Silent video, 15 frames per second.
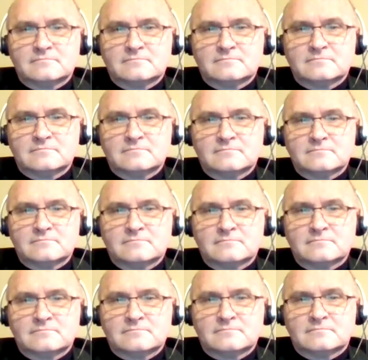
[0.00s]

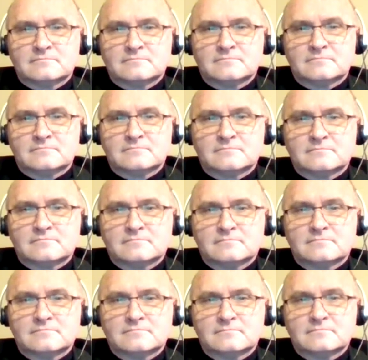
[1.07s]

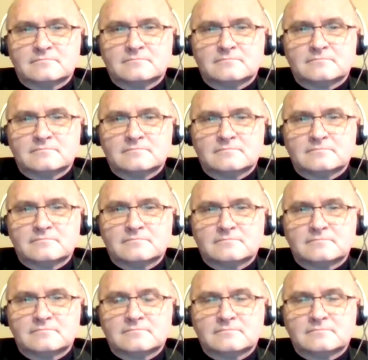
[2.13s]

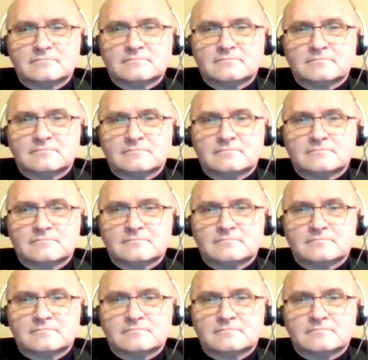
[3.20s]
(silent)